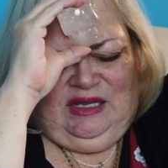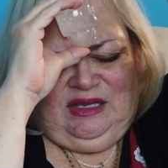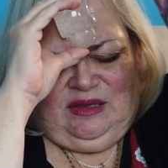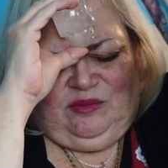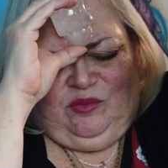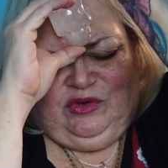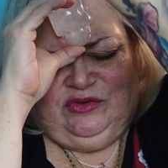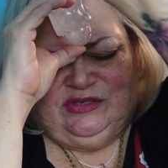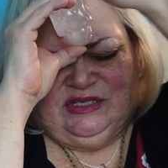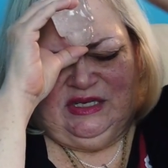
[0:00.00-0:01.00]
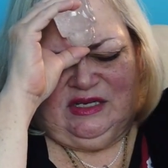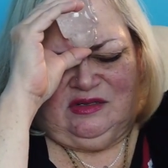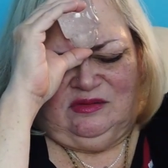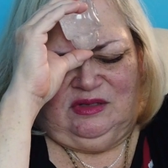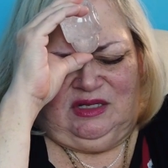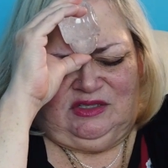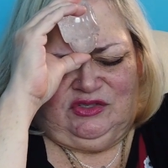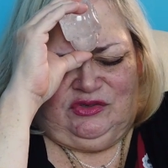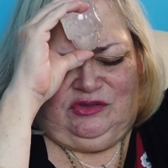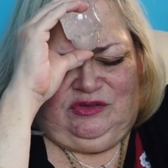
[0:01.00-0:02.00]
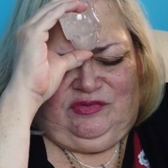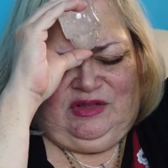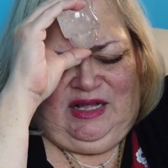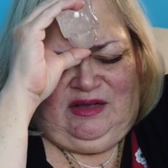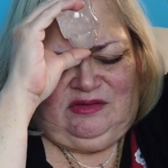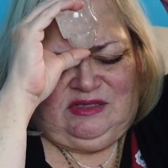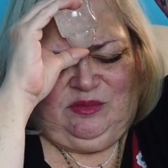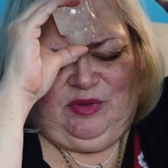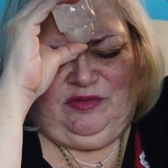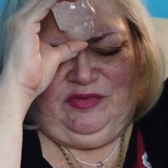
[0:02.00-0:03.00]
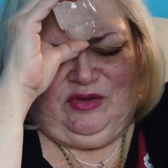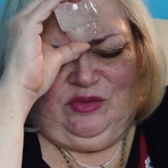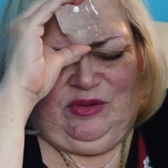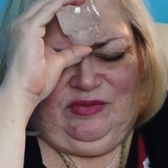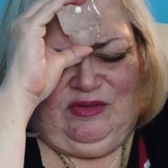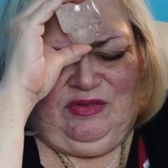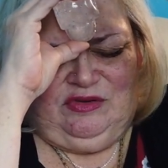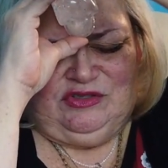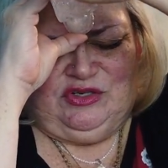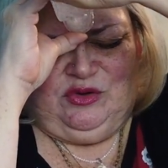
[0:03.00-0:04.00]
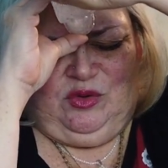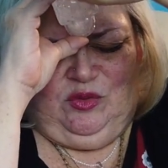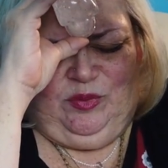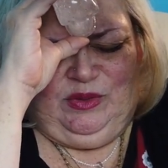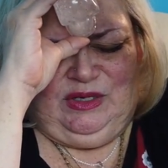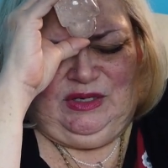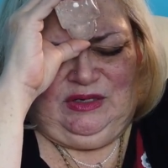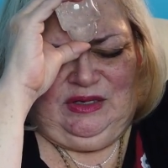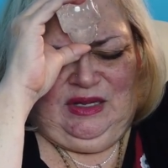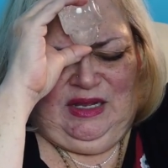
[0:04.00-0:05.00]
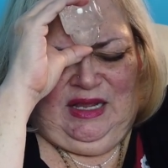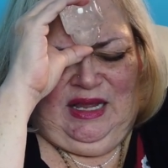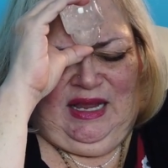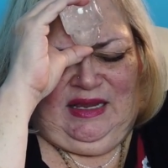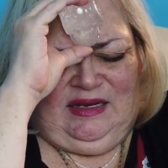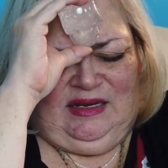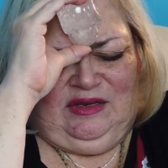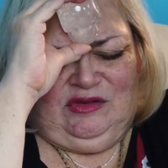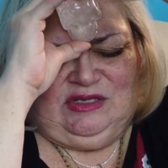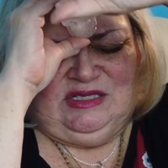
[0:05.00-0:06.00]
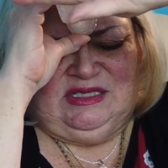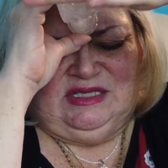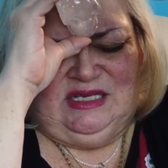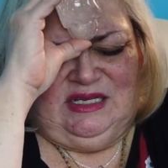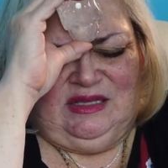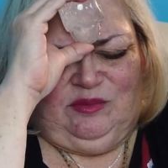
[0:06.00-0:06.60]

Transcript: when you see a circle of clouds above you and then there's an opening and you can see the